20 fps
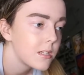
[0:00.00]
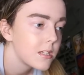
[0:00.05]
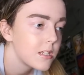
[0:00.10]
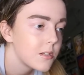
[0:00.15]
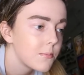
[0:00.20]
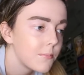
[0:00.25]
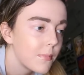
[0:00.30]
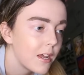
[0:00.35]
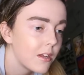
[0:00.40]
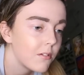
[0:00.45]

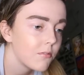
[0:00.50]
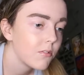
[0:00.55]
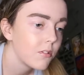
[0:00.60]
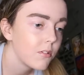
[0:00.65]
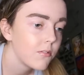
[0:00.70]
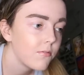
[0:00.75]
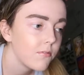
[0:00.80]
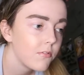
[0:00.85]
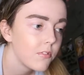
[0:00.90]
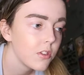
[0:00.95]
to make
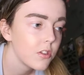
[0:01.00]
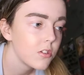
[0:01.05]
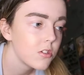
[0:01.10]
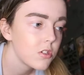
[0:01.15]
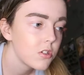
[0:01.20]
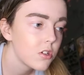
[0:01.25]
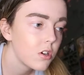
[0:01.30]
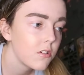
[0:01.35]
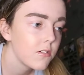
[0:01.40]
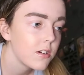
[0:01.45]
room for the
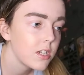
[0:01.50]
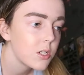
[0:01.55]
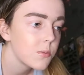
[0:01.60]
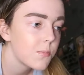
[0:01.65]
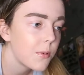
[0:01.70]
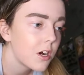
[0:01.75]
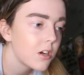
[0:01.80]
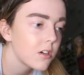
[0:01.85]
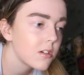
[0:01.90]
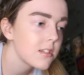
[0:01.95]
storage
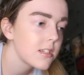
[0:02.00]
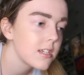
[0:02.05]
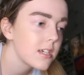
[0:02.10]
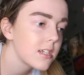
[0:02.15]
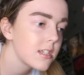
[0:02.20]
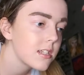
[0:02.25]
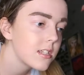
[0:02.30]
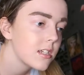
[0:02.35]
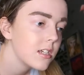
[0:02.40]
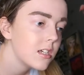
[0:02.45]

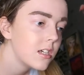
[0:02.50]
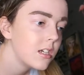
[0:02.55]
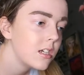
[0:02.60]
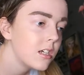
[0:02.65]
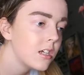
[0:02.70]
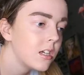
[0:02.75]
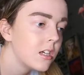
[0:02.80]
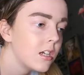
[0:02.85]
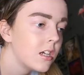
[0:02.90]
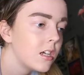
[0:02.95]
boxes,
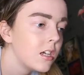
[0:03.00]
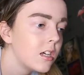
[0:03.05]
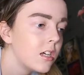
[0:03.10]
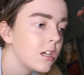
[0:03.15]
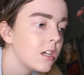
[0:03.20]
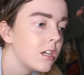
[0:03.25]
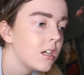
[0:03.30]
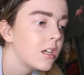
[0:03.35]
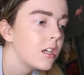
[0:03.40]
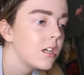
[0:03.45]

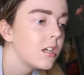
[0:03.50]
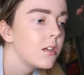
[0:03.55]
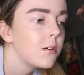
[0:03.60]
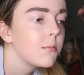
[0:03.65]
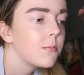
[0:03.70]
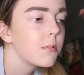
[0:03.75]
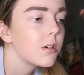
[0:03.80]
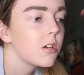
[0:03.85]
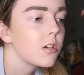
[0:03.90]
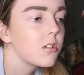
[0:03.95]

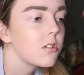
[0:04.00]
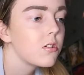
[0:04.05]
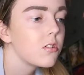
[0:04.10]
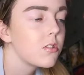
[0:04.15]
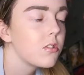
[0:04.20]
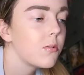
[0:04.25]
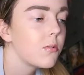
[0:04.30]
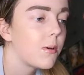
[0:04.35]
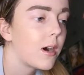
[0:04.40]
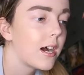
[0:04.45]
because
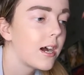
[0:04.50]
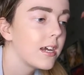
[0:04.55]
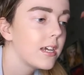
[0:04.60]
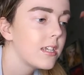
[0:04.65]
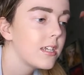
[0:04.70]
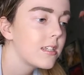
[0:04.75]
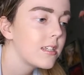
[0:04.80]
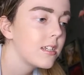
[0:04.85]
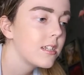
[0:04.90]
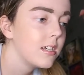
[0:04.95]

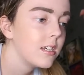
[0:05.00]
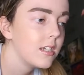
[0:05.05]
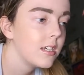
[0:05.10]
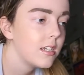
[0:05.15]
otherwise